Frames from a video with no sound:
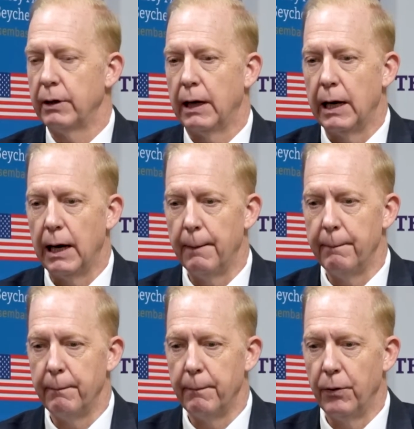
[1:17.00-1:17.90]

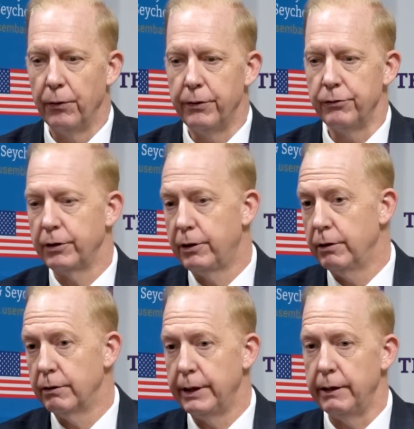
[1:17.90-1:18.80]
both in
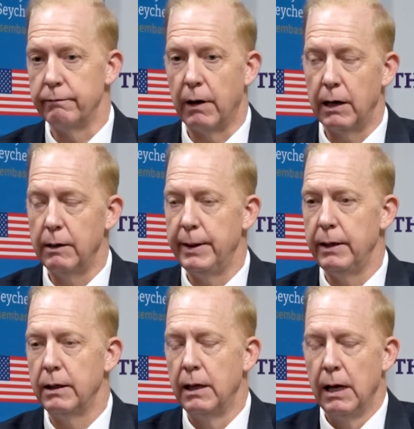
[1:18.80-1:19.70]
security,
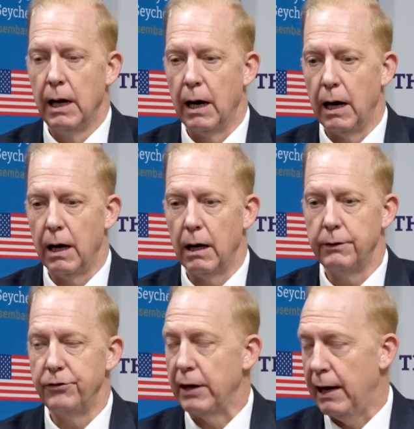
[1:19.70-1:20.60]
environment,
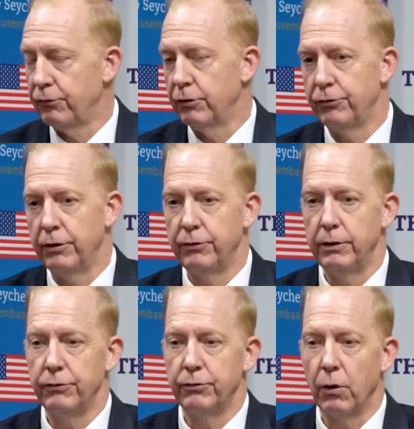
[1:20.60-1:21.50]
disaster
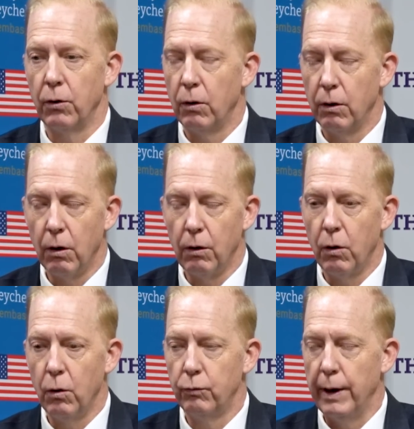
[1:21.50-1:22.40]
assistance, a
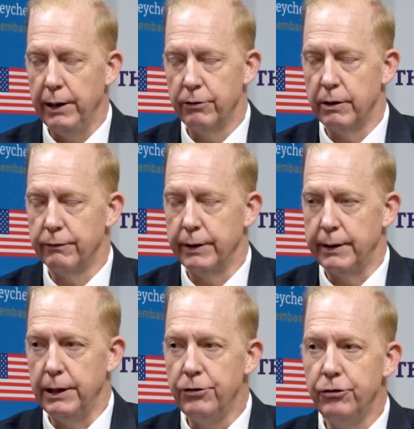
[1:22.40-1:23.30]
whole range of
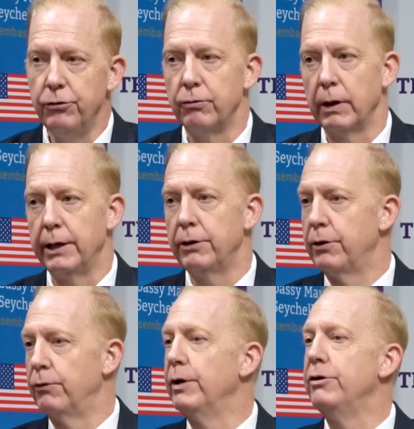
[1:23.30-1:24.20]
different issues related to
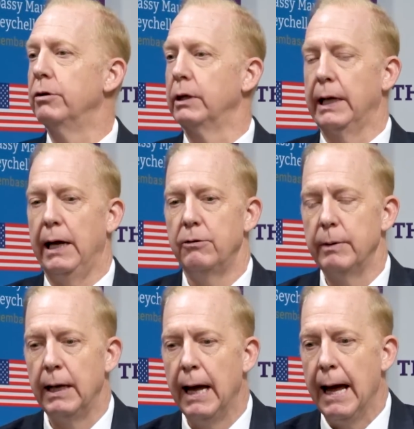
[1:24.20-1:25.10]
the regional engagement.